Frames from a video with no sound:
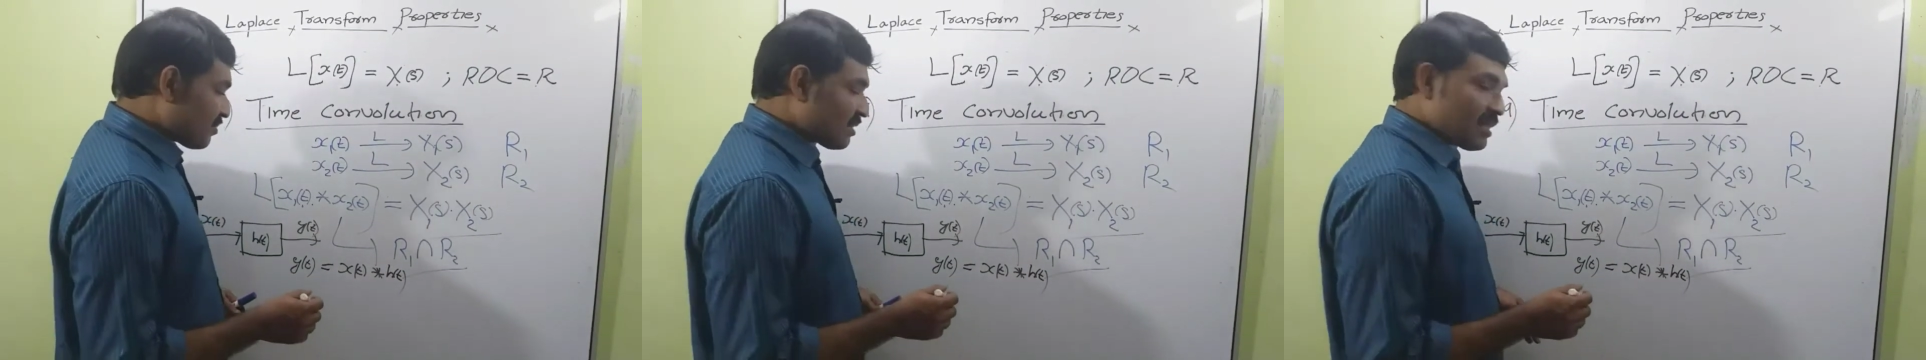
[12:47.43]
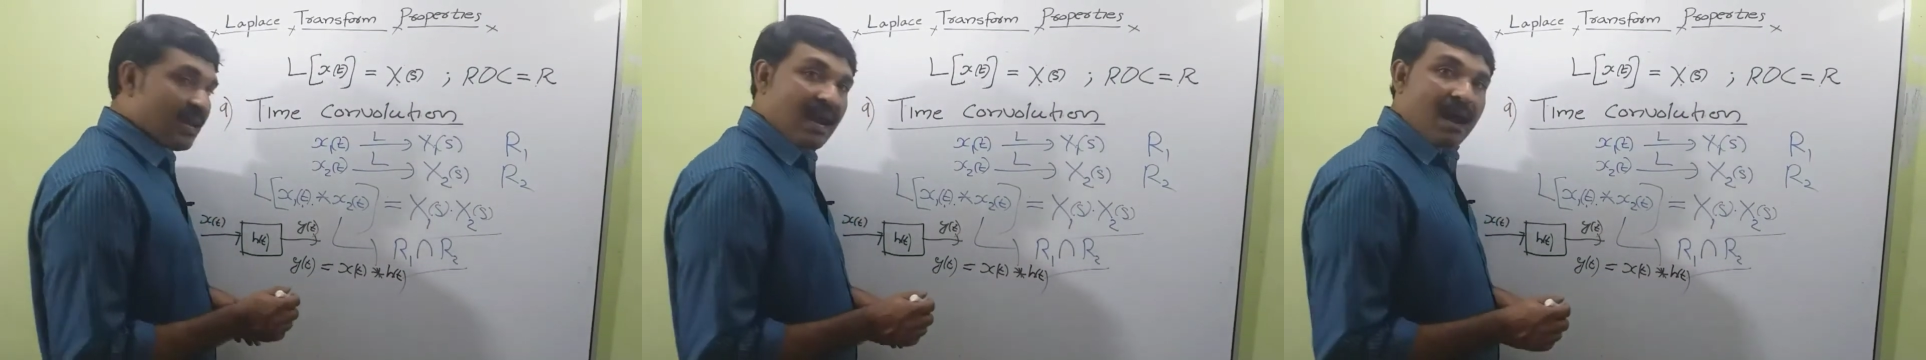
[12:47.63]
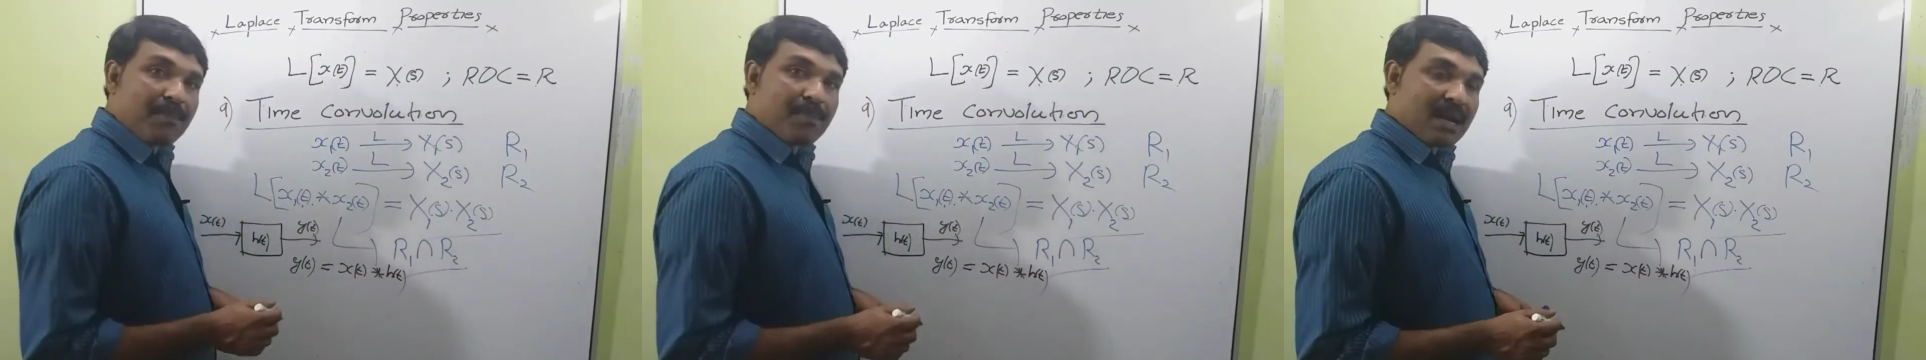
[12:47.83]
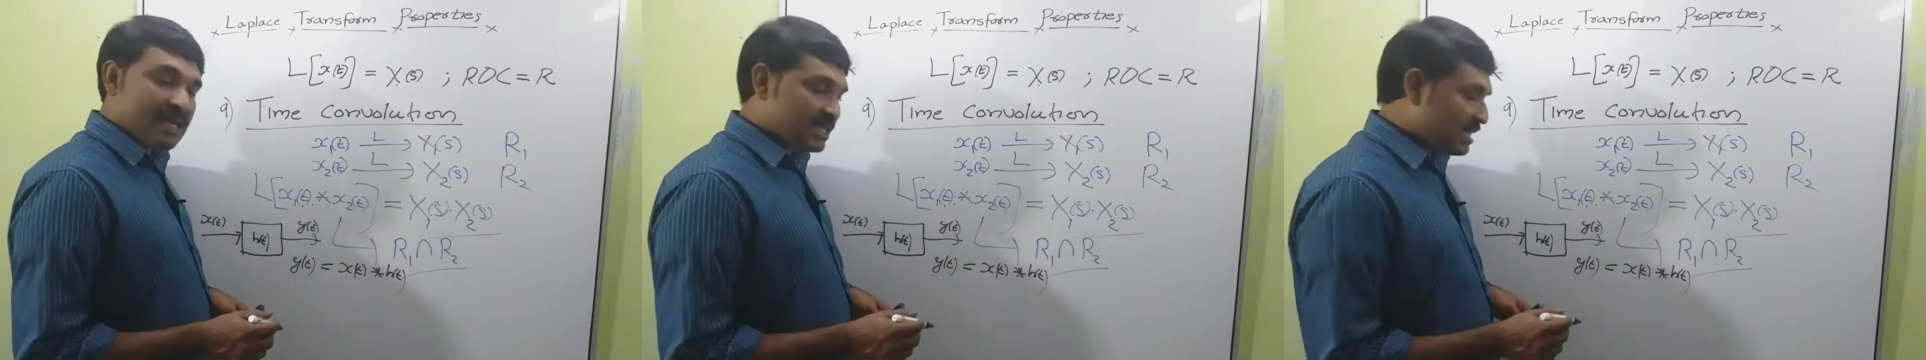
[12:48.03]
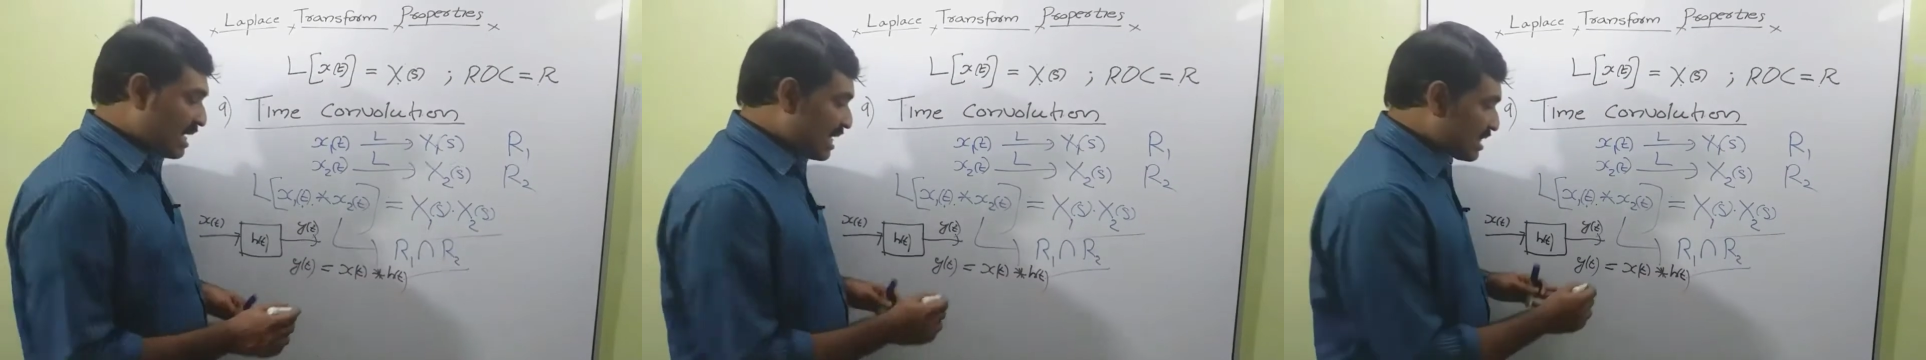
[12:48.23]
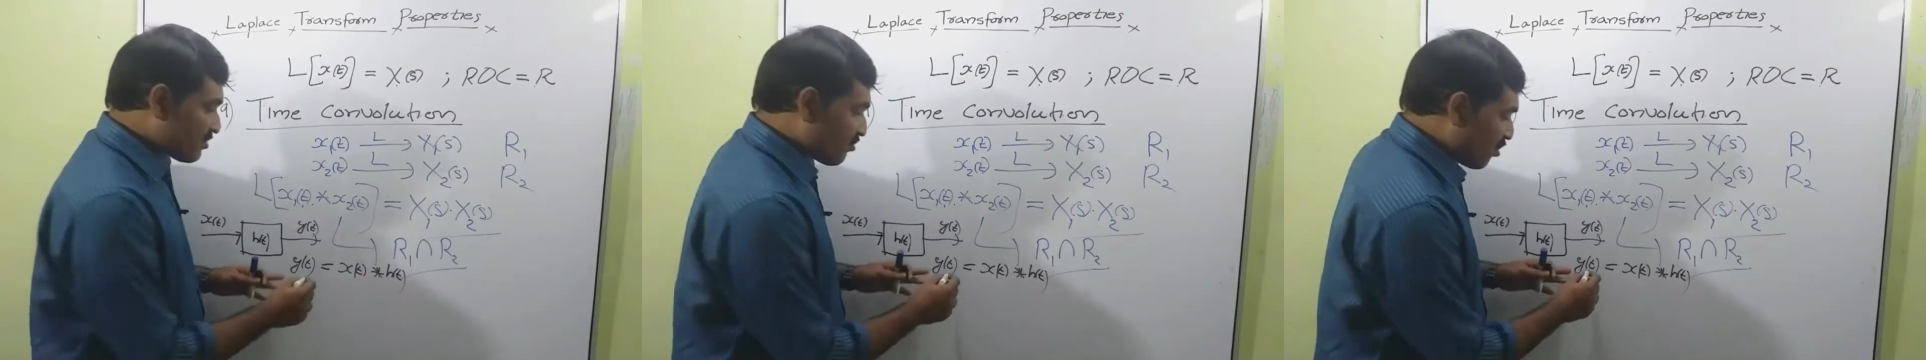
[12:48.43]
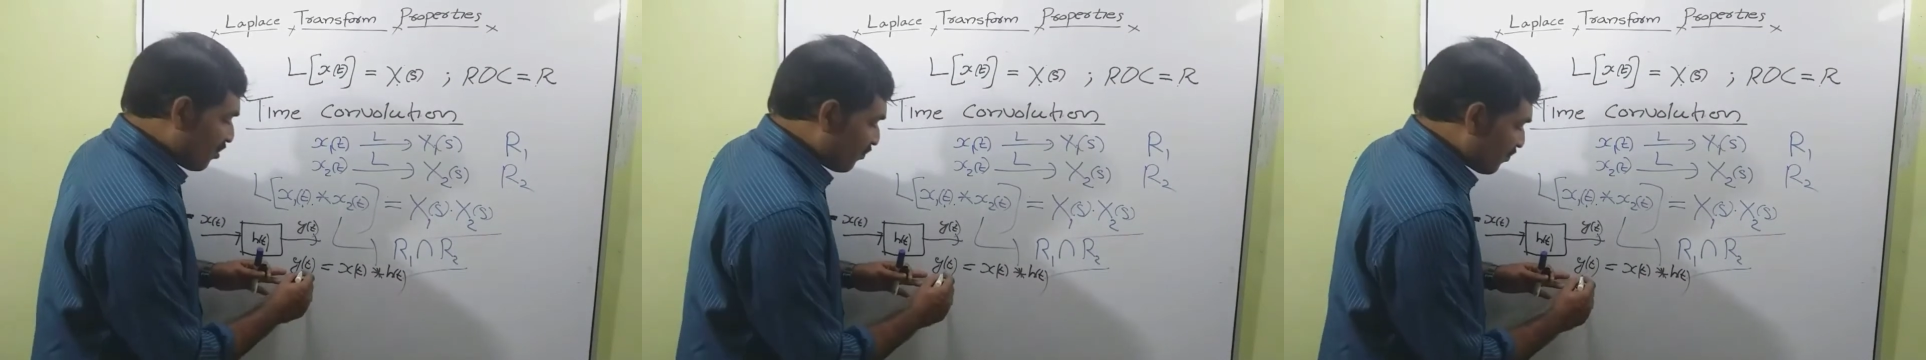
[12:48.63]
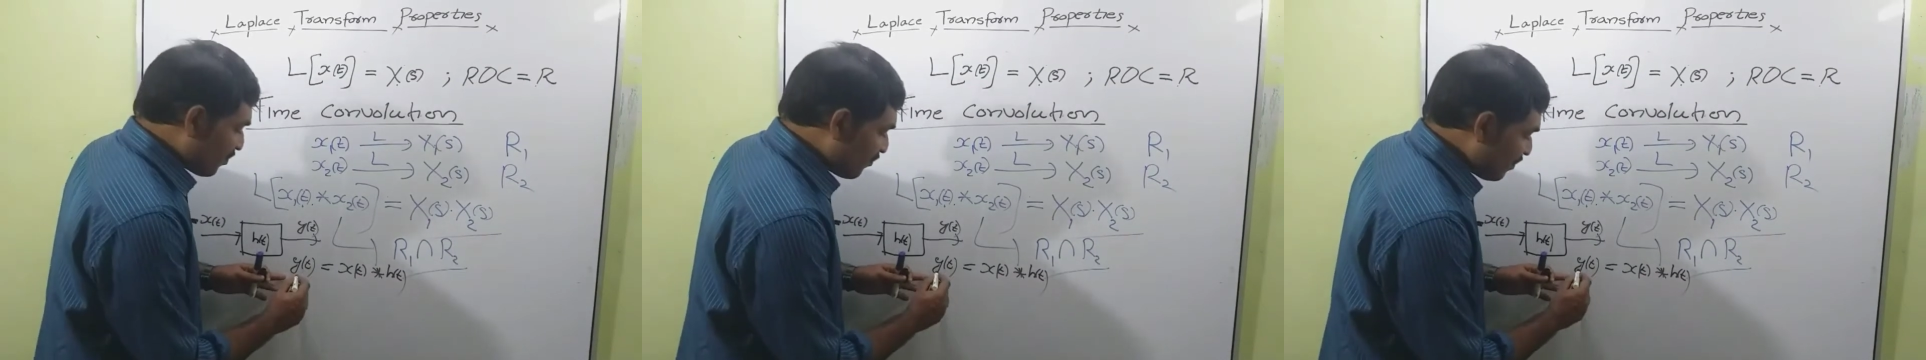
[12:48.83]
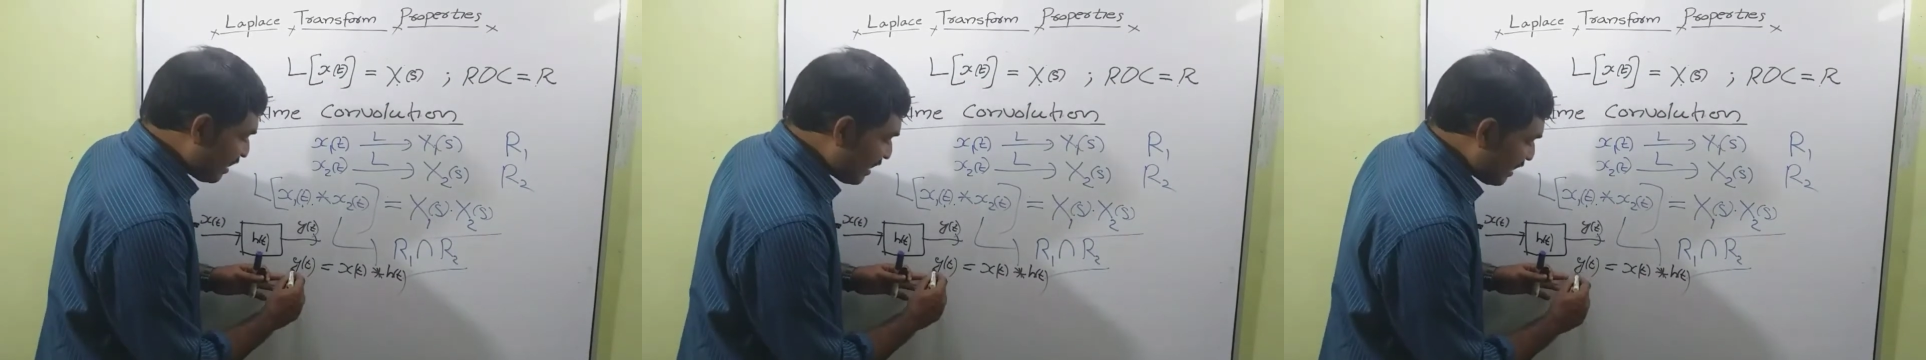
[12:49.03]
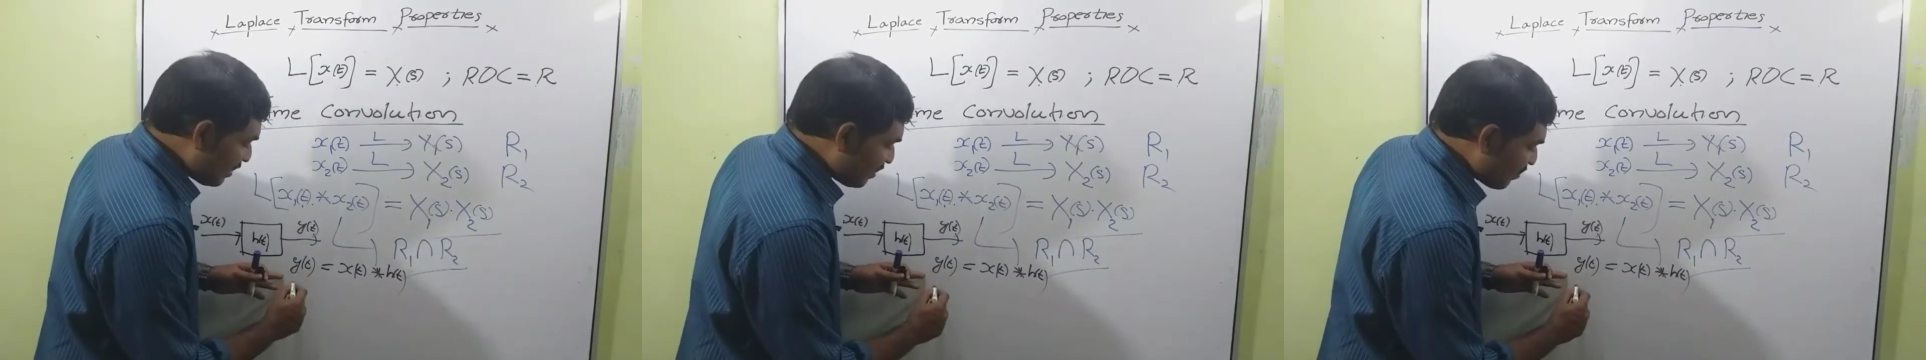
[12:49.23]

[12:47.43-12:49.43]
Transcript: the Laplace transform, we get